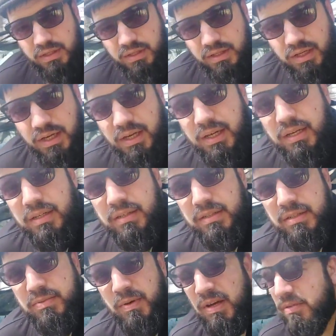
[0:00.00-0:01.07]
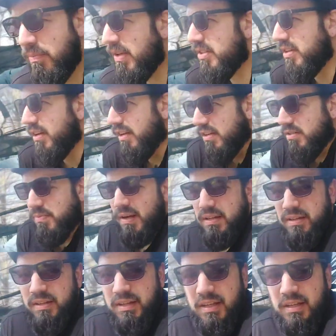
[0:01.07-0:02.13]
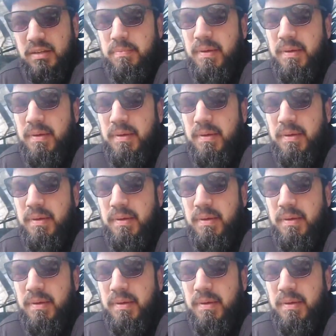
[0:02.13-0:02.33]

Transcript: It's worth mentioning as well that the under